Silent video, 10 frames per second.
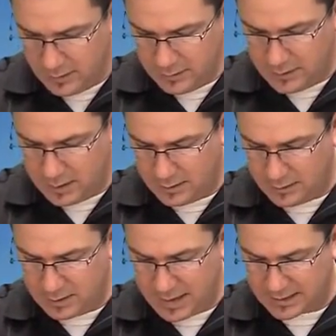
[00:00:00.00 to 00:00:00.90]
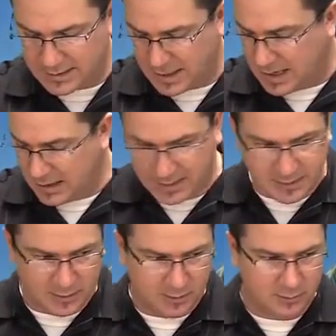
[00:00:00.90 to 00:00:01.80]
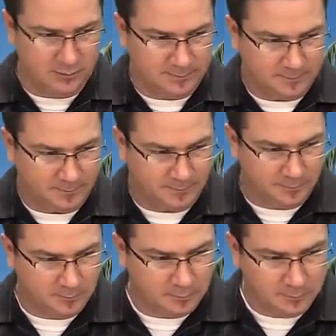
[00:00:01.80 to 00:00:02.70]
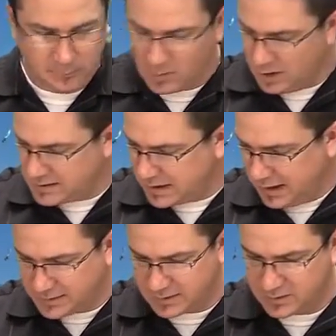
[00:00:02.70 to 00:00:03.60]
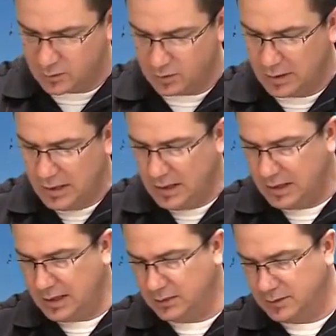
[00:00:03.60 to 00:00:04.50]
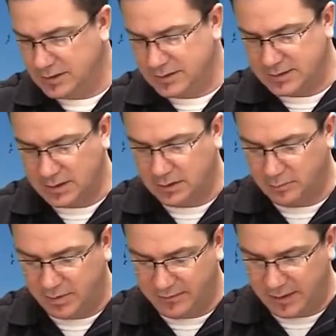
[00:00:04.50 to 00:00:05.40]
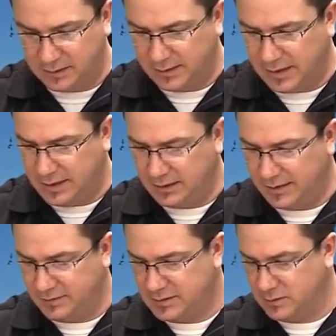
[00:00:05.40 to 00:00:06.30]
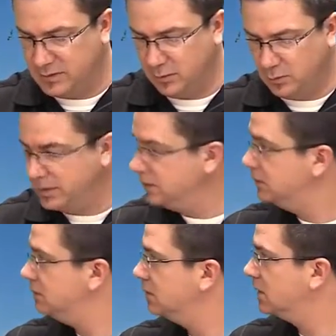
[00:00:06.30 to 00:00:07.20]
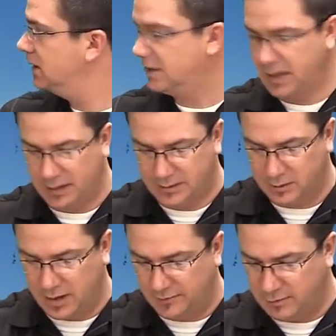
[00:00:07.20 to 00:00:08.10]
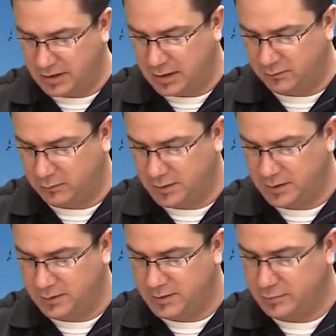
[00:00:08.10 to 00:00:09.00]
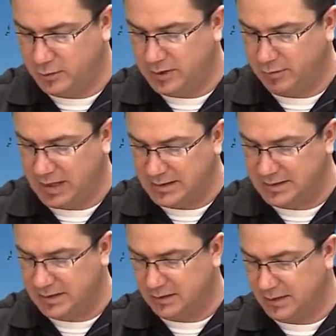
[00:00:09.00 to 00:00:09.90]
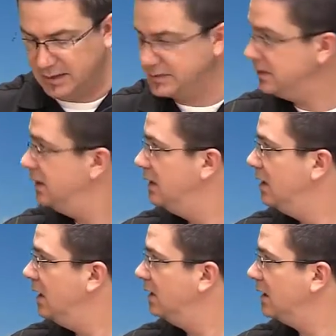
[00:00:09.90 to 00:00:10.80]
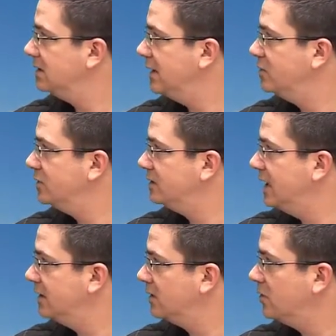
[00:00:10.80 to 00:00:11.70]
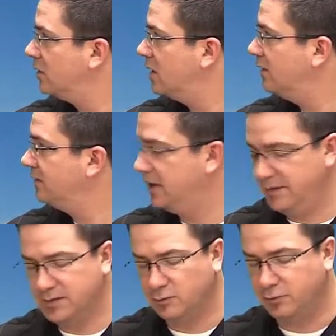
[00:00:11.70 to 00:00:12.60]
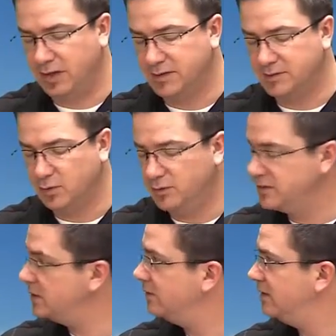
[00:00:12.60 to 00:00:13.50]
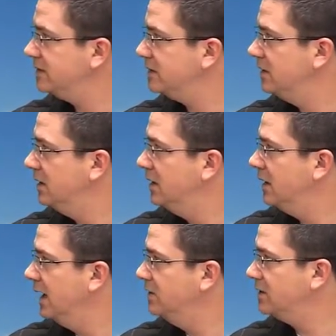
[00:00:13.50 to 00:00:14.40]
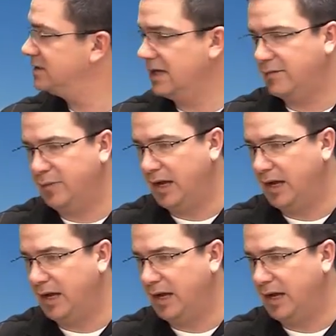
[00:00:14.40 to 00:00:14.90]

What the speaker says: the next thing I like to do is I like to score. Now this is a Buffet E11, so it's a wooden clarinet, so you have to be careful when you do this, but with the plastic clarinets, a lot of times you'll take the cork off and this will be a smooth surface. And just like